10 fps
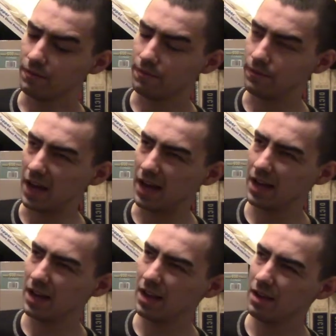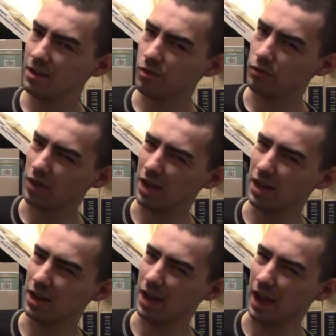
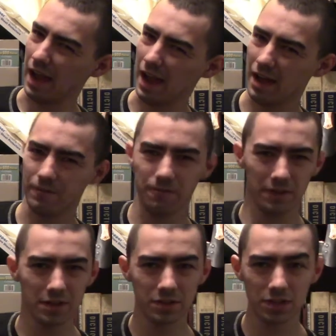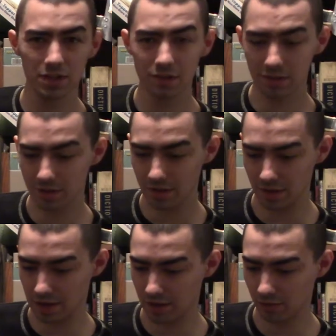5.5 inches,
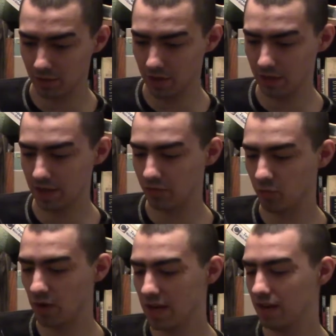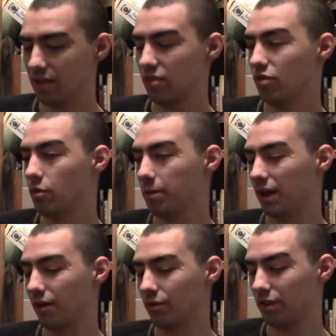as well its weight is 2
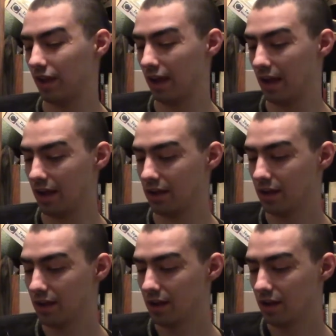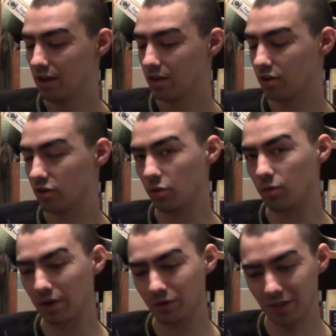pounds and 2
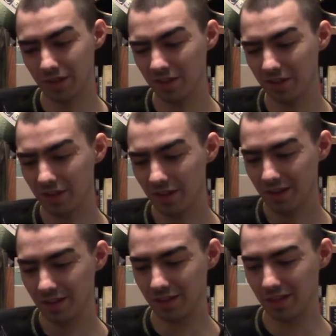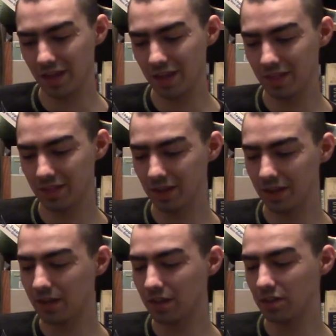ounces. The
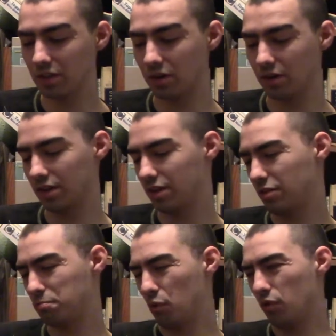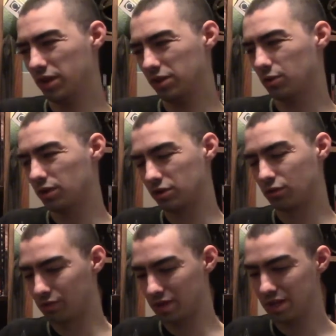thickness at the guard is
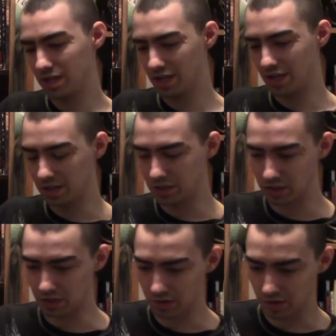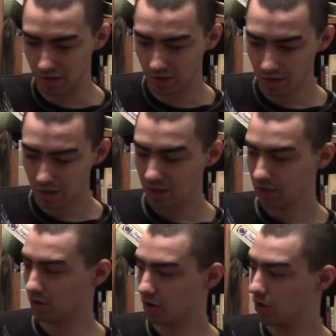0.33 inches.
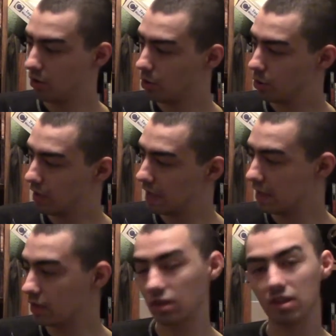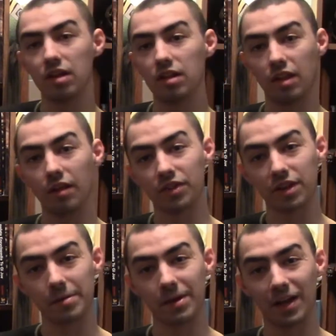So that's actually saying something
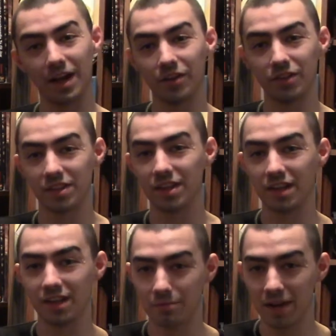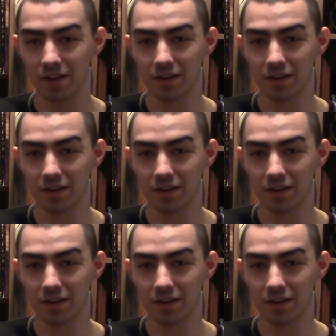about how this thing is made.